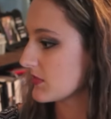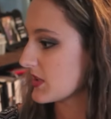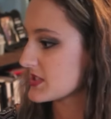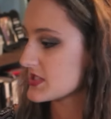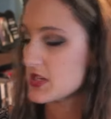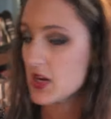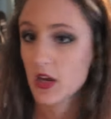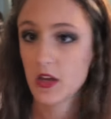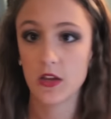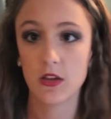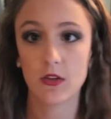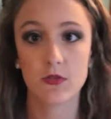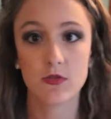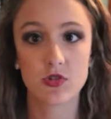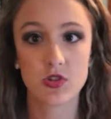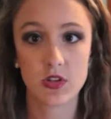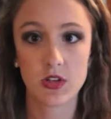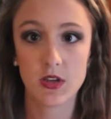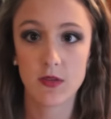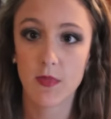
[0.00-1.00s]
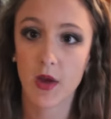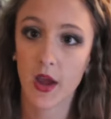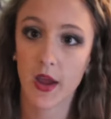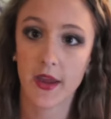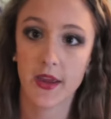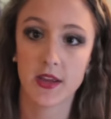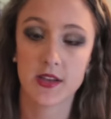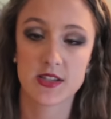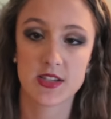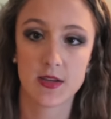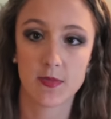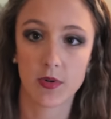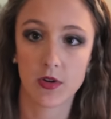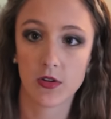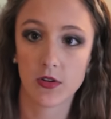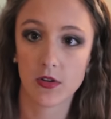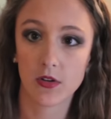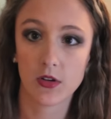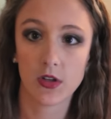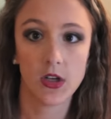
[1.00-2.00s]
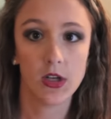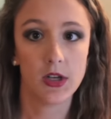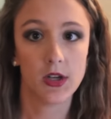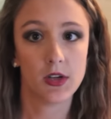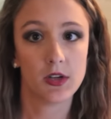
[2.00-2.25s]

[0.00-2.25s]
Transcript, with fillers: that's not usually my typical